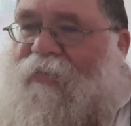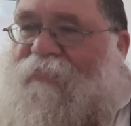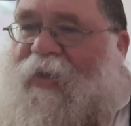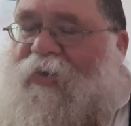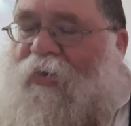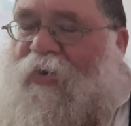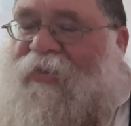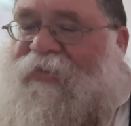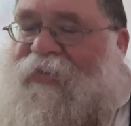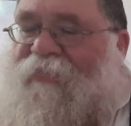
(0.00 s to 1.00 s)

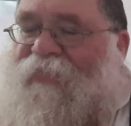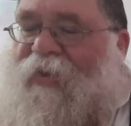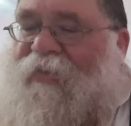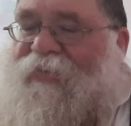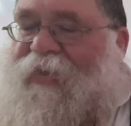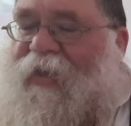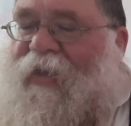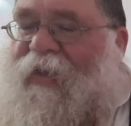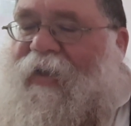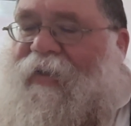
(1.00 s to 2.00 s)
because
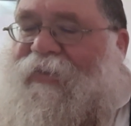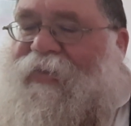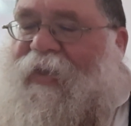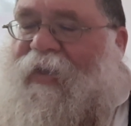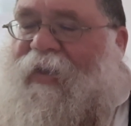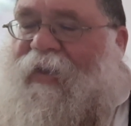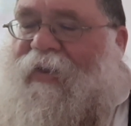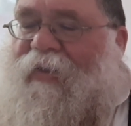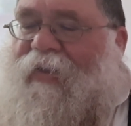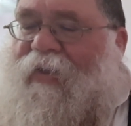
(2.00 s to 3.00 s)
the
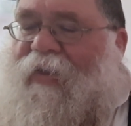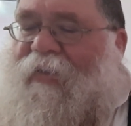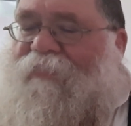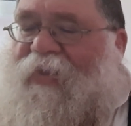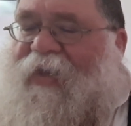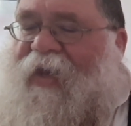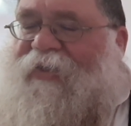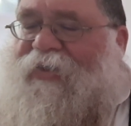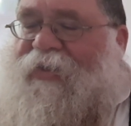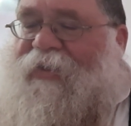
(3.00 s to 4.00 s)
the
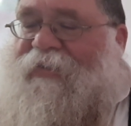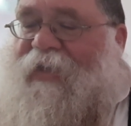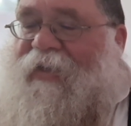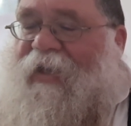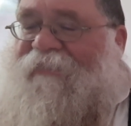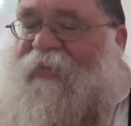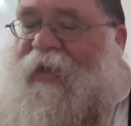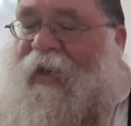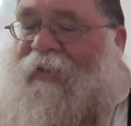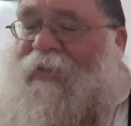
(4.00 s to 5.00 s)
implication is that
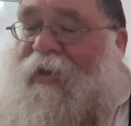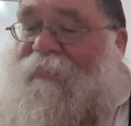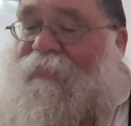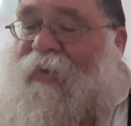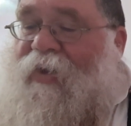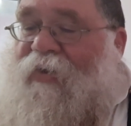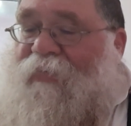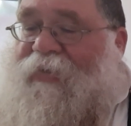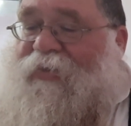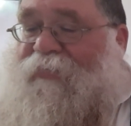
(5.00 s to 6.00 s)
even Adam,
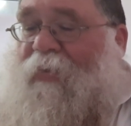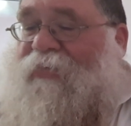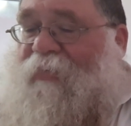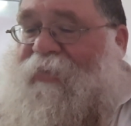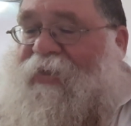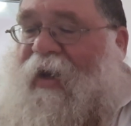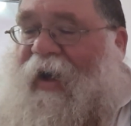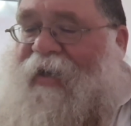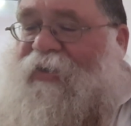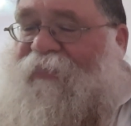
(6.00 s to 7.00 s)
which is supposed to be the
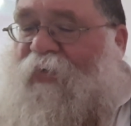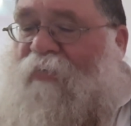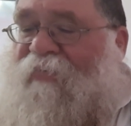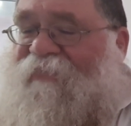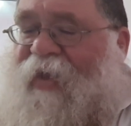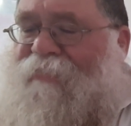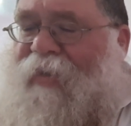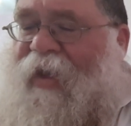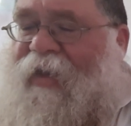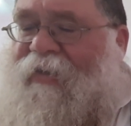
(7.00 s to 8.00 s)
highest form of
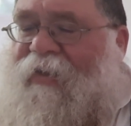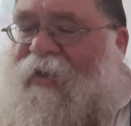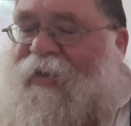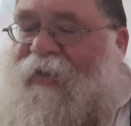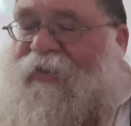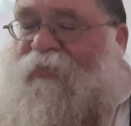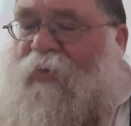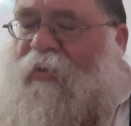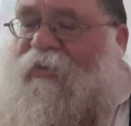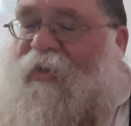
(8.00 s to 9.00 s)
man, is
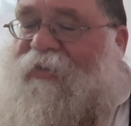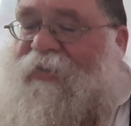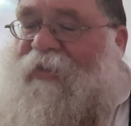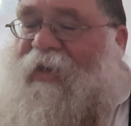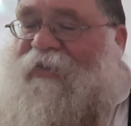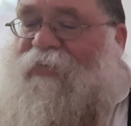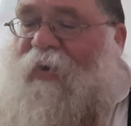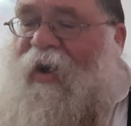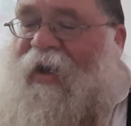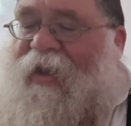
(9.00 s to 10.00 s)
worthless, and that's
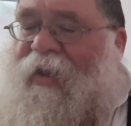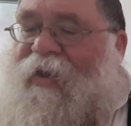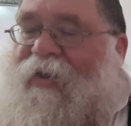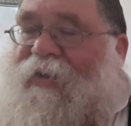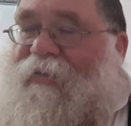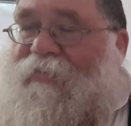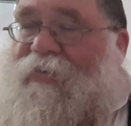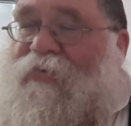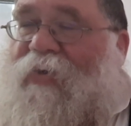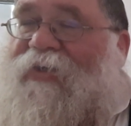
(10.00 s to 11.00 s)
why
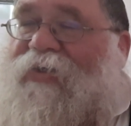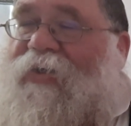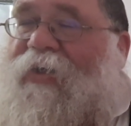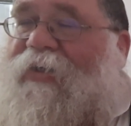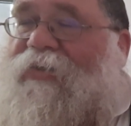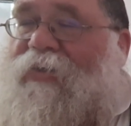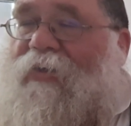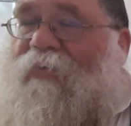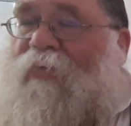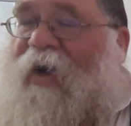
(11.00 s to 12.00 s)
the question is,
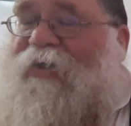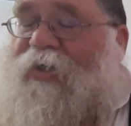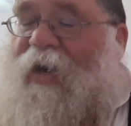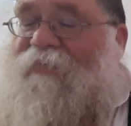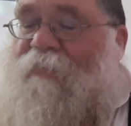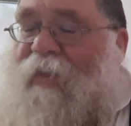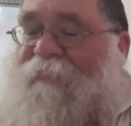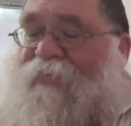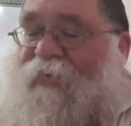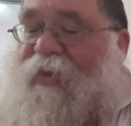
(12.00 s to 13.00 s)
why should I
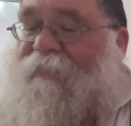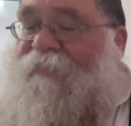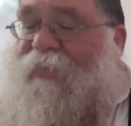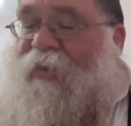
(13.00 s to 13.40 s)
remember him?